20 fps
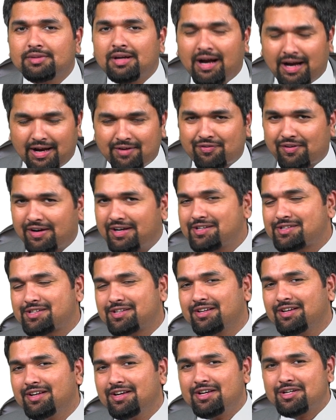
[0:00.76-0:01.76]
Hi
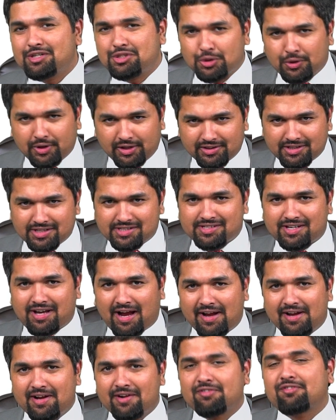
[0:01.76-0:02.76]
friends, during this
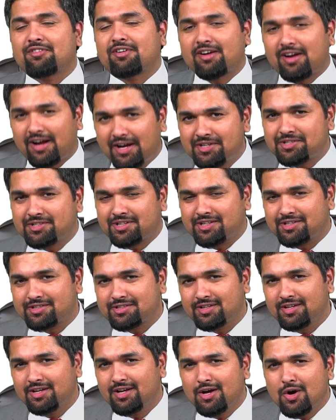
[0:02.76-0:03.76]
kind of crisis,